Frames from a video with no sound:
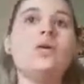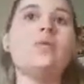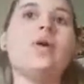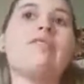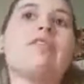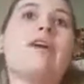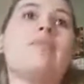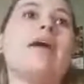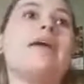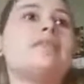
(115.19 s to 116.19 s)
whatever I
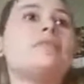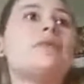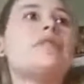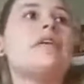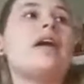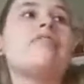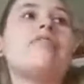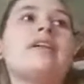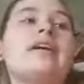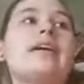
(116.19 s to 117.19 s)
painted with it, I
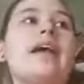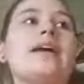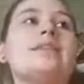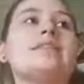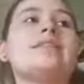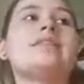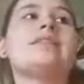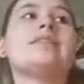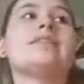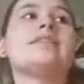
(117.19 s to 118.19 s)
feel like it has
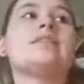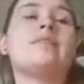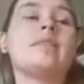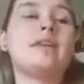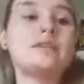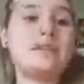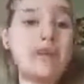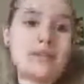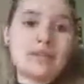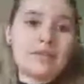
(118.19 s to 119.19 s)
the some of the
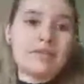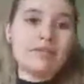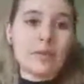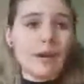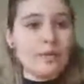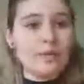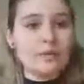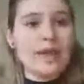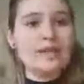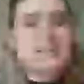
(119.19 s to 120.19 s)
intent from when I was
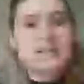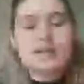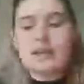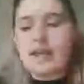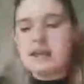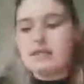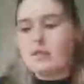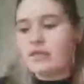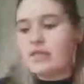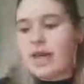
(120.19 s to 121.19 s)
painting. It has some
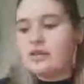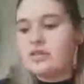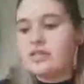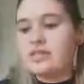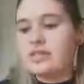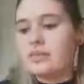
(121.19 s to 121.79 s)
of the energies that put